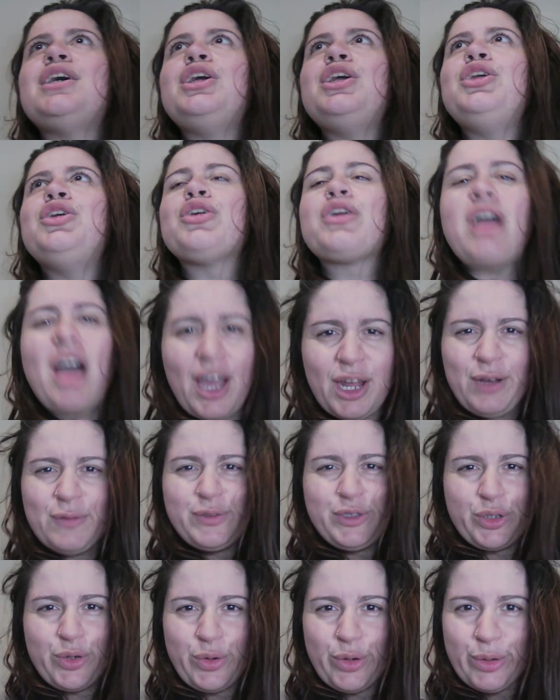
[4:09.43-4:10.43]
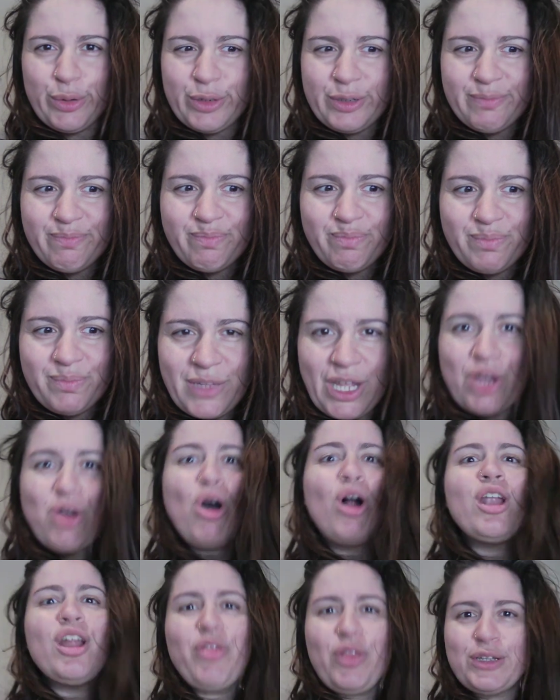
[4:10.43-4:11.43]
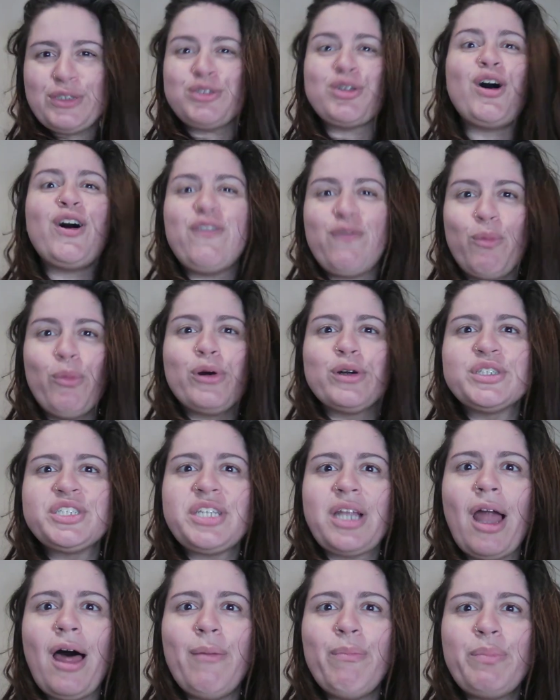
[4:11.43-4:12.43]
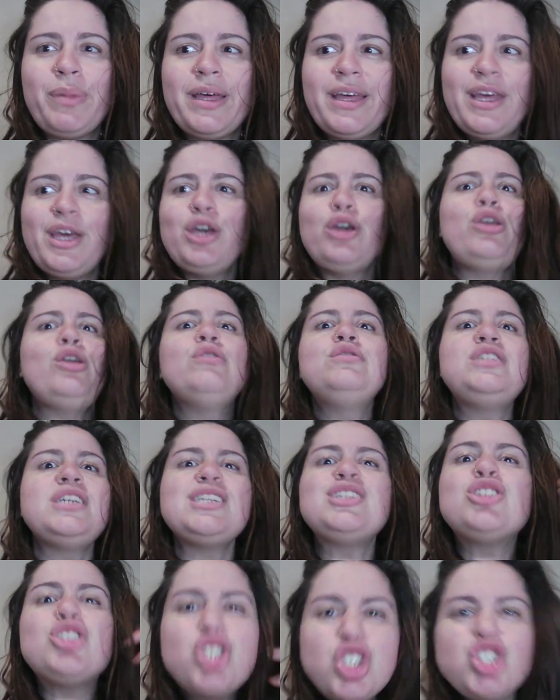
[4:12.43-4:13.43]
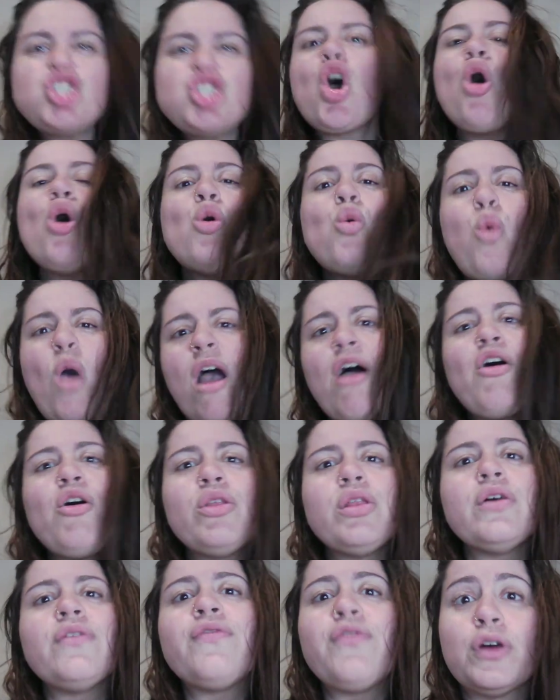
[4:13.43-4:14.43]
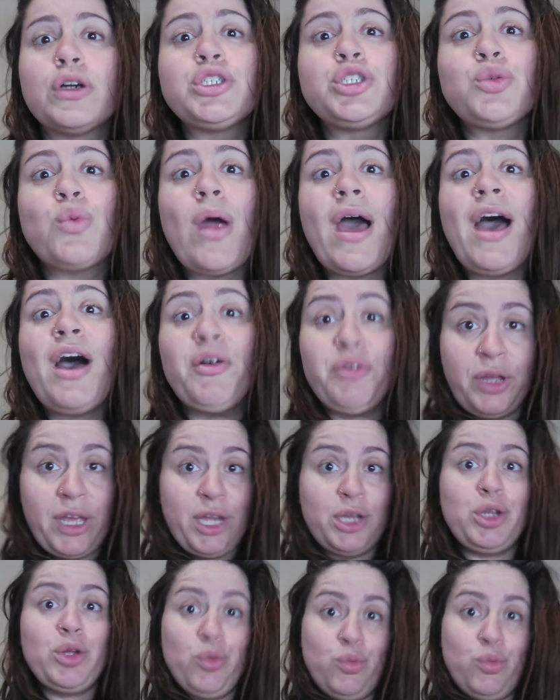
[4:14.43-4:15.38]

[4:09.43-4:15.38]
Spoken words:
you're kind of screwed. They call it the sophomore slump. You did so well the first round. Can you